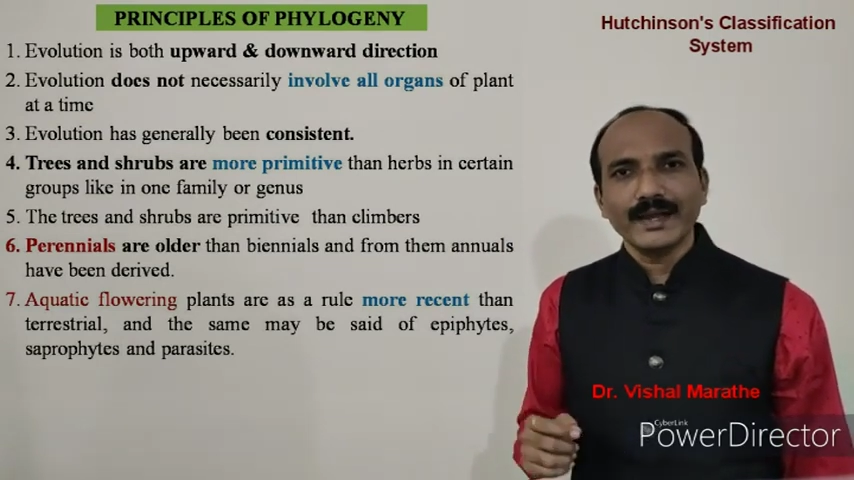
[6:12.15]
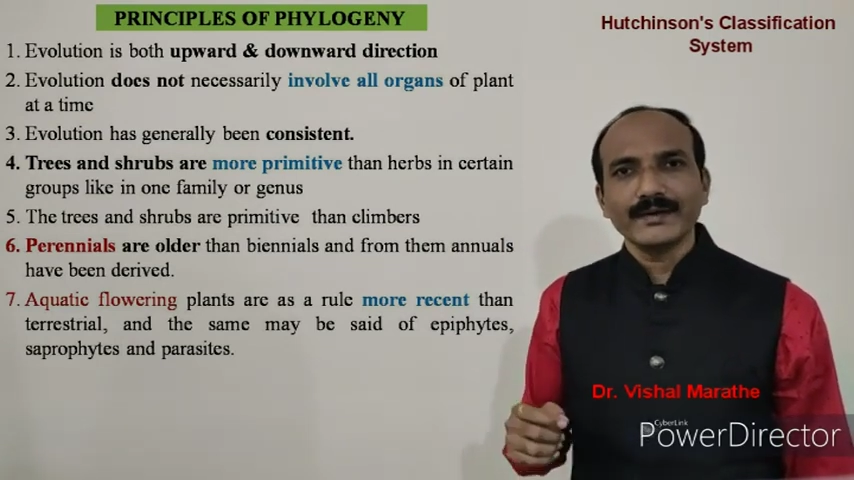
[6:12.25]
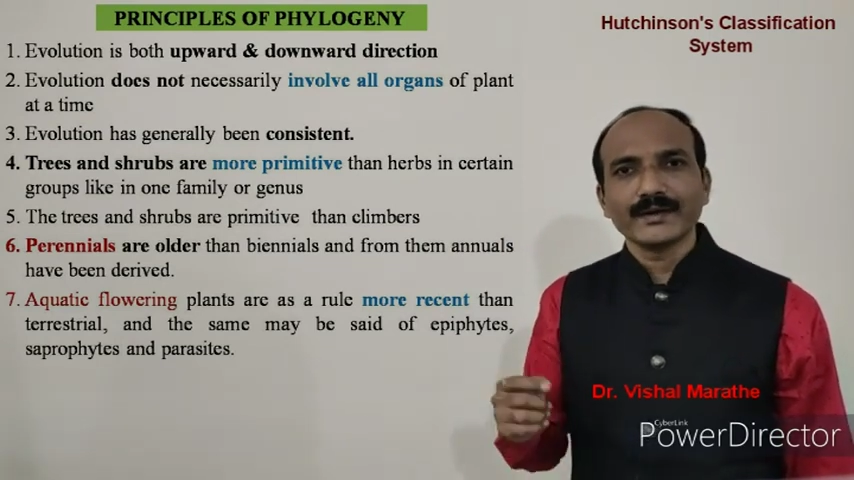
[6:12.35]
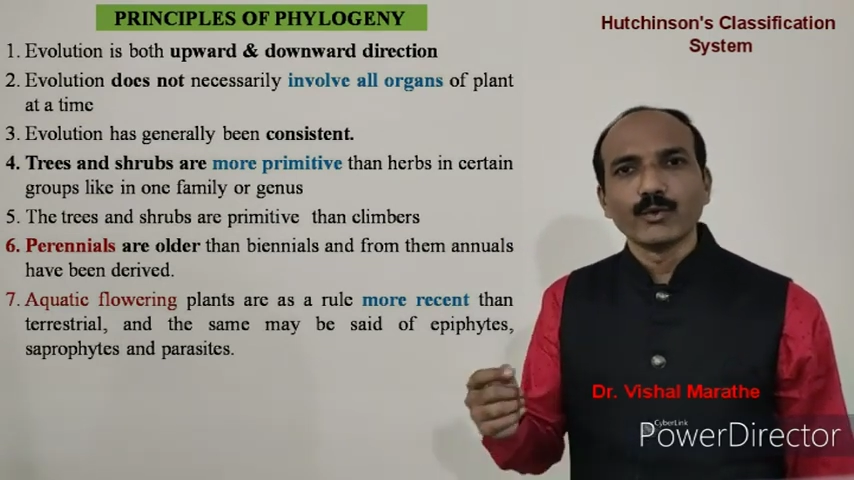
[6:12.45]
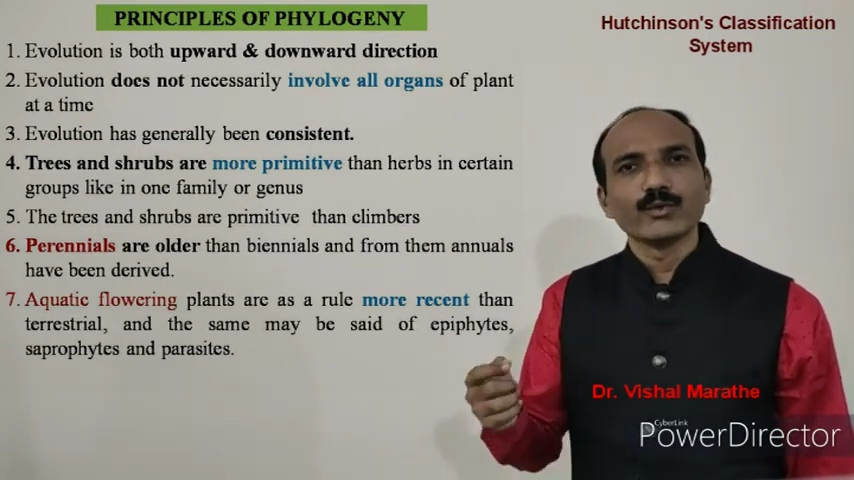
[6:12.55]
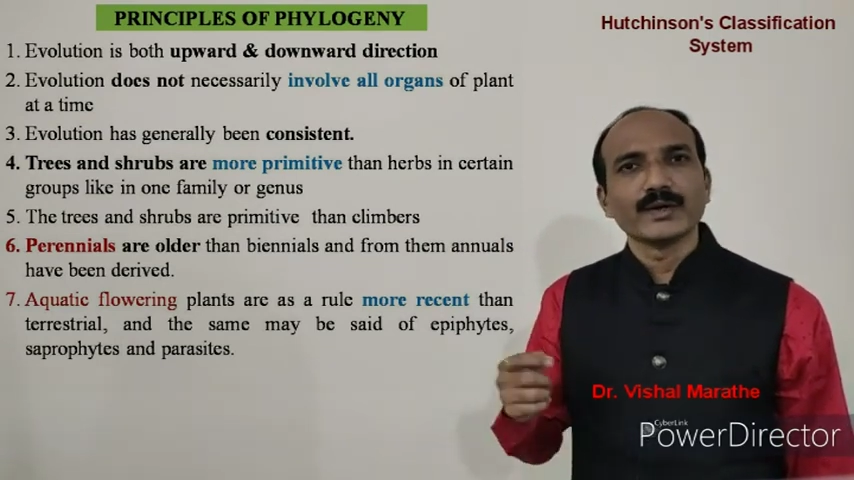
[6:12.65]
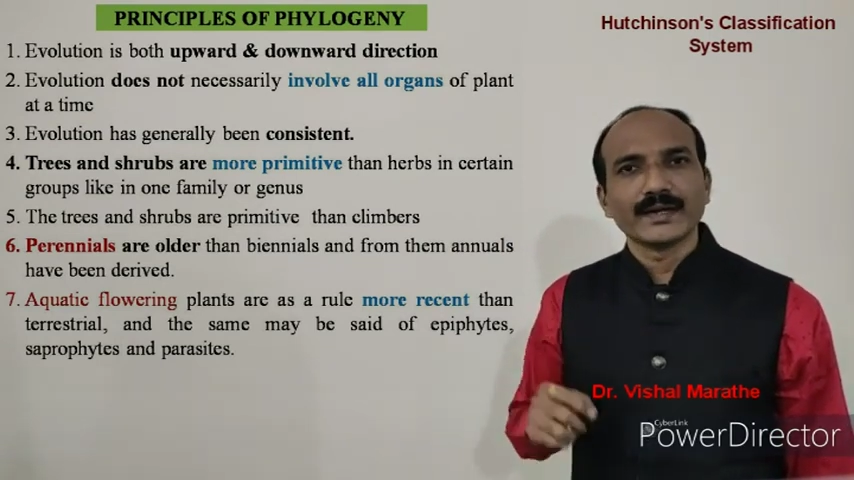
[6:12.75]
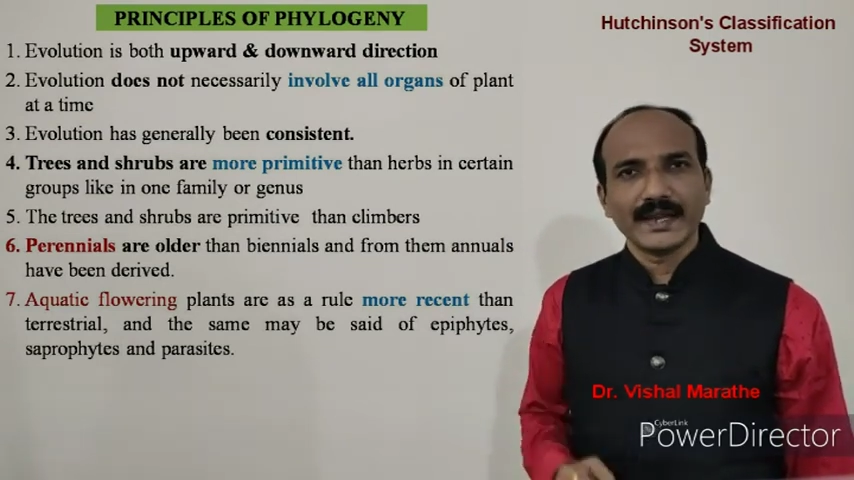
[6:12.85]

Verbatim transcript: and downward